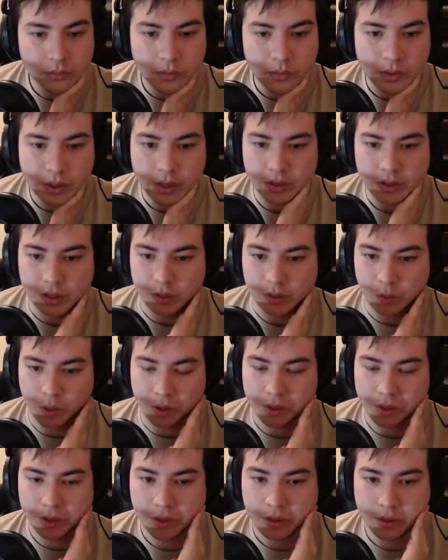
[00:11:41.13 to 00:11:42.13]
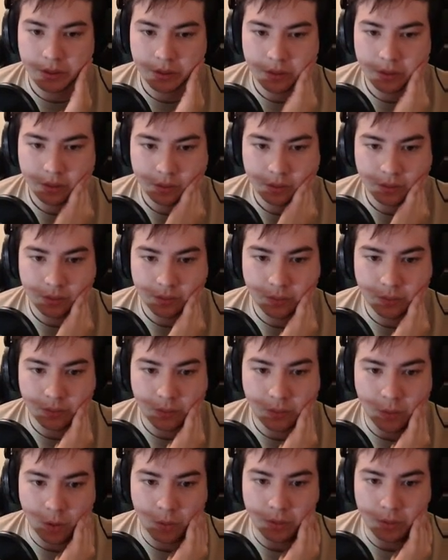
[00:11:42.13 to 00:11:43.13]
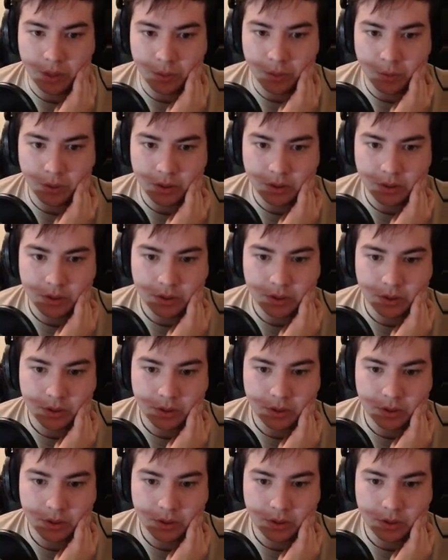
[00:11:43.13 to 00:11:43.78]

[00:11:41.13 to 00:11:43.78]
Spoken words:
Is it worth 4 play points?